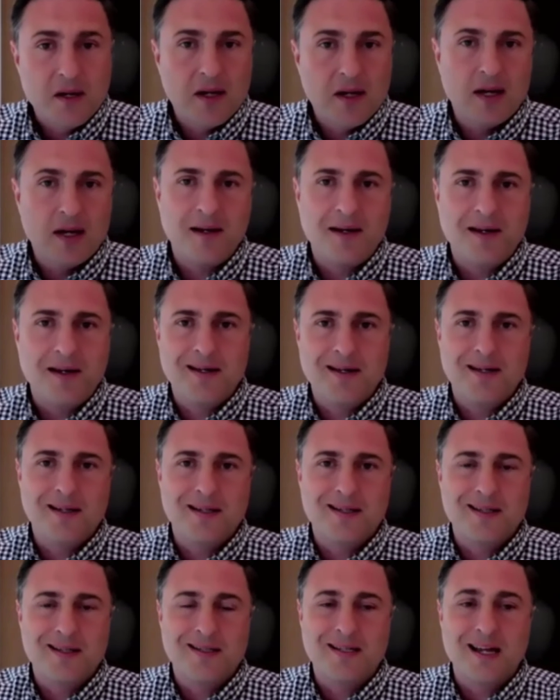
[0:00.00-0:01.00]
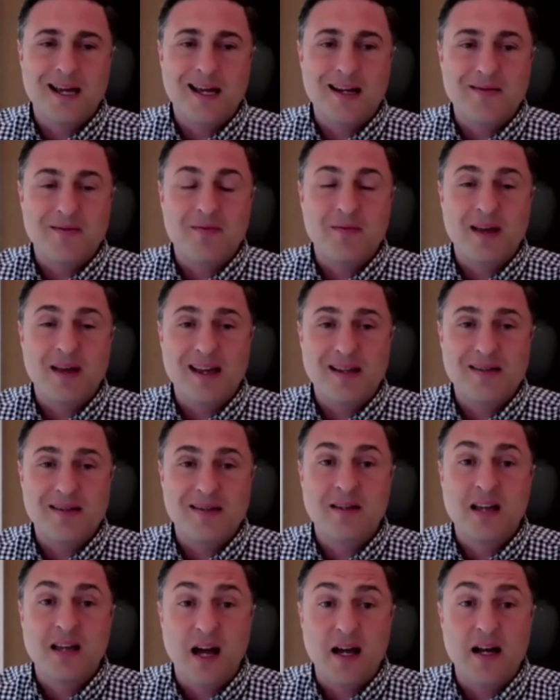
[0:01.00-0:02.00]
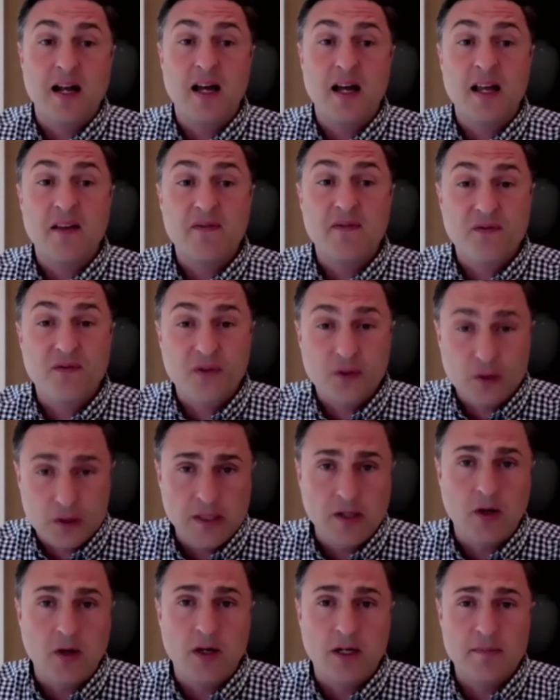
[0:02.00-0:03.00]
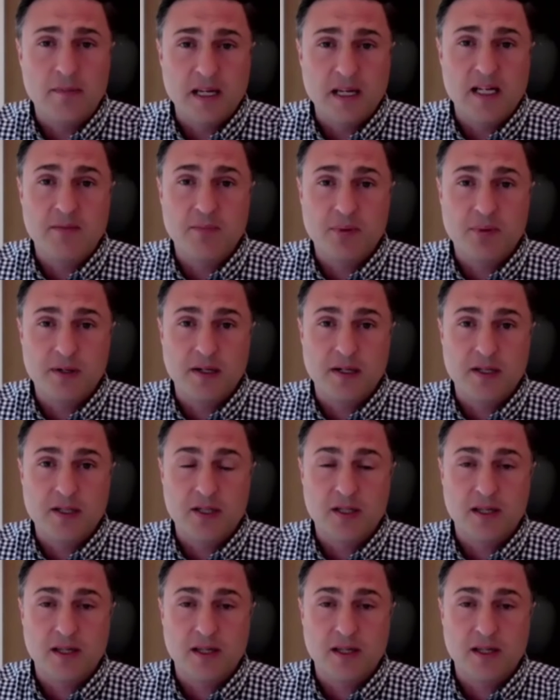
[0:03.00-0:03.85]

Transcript: and got a fully automated production